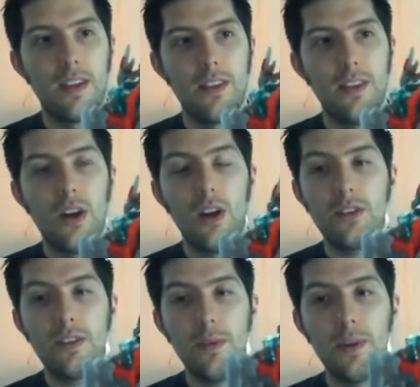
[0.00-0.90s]
Not a
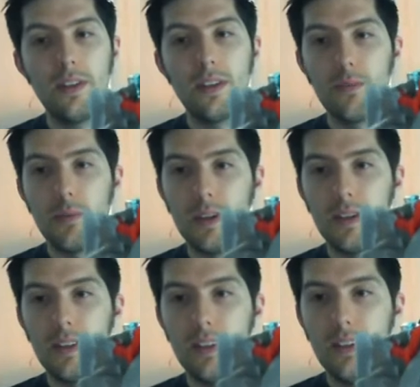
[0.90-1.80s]
lot to it,
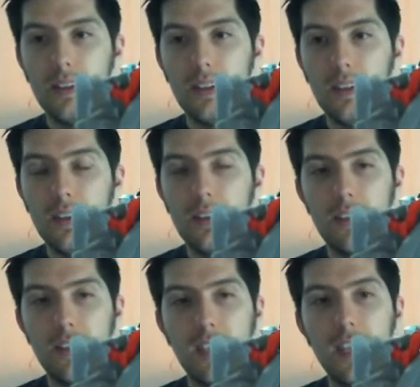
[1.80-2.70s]
but
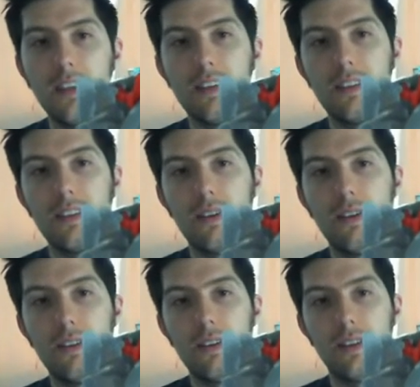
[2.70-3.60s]
as a kid
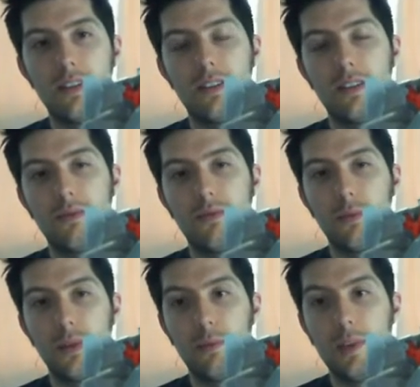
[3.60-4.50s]
or as
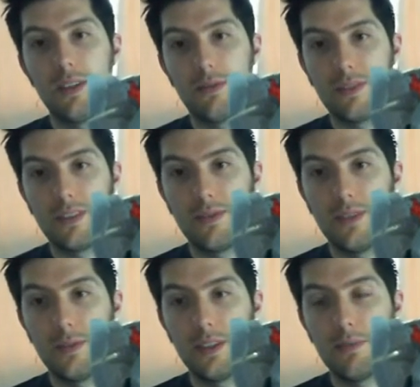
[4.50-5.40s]
someone who plays with
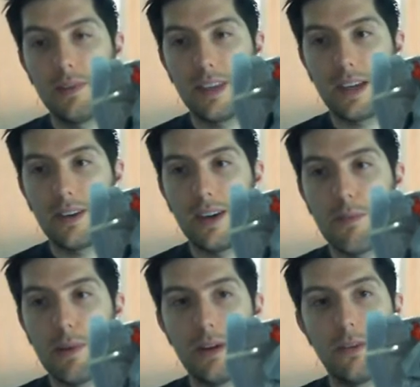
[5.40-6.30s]
Transformers, you probably get quite a
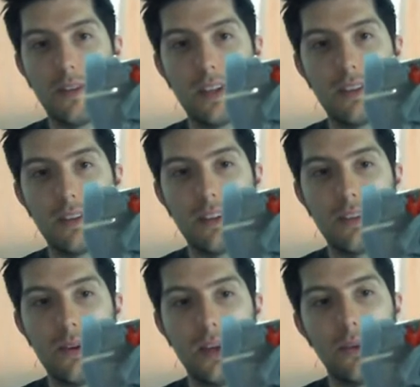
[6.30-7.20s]
bit out of it because it
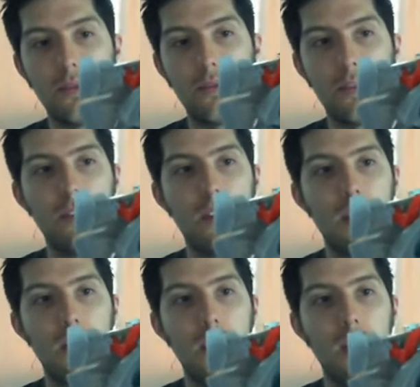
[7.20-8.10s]
is quite good fun.
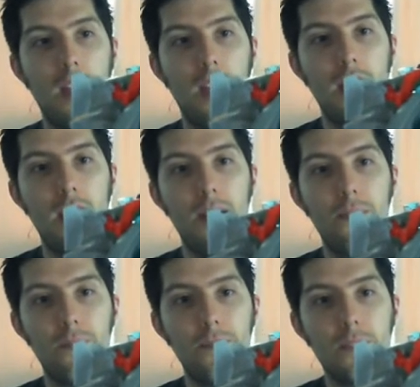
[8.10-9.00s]

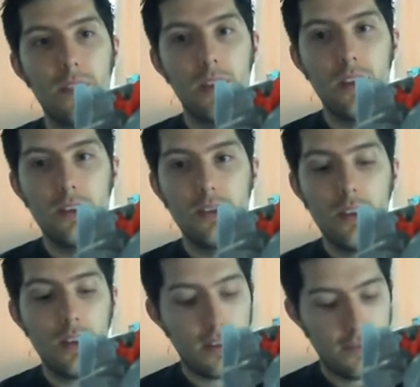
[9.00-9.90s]
I'll
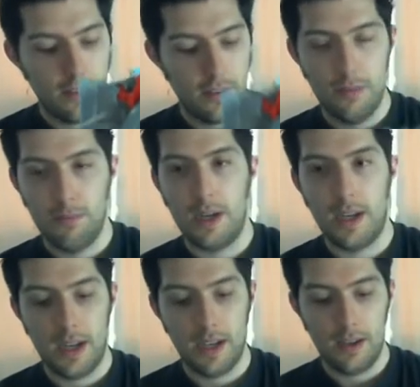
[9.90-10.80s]
start off though
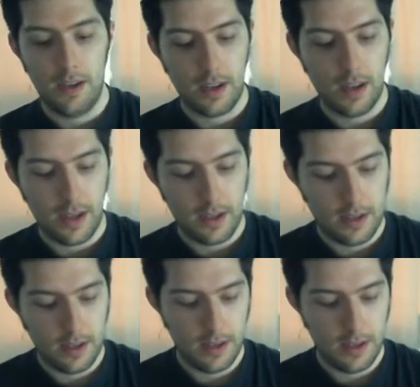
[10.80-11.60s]
by looking at